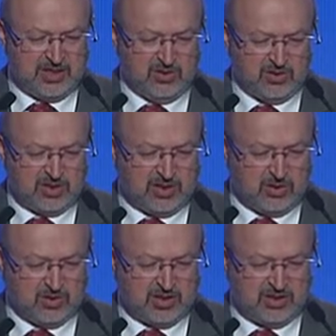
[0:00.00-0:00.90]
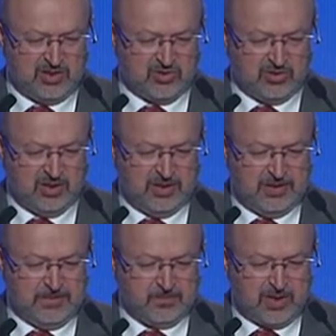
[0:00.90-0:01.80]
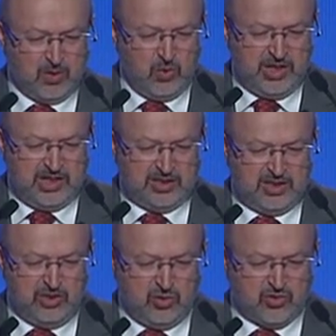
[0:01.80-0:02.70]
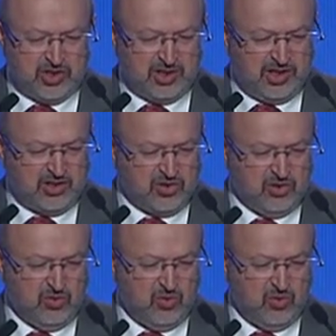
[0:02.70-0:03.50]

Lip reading: across our region. We need a new generation